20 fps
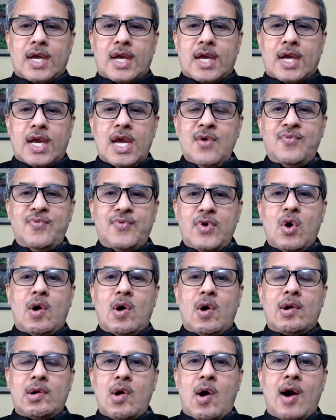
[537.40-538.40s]
If you
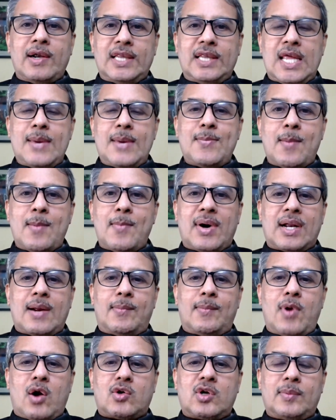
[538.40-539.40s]
are not the member of
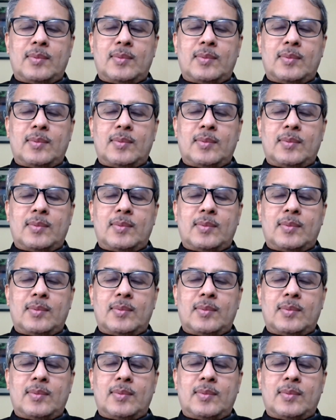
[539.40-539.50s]
Dr.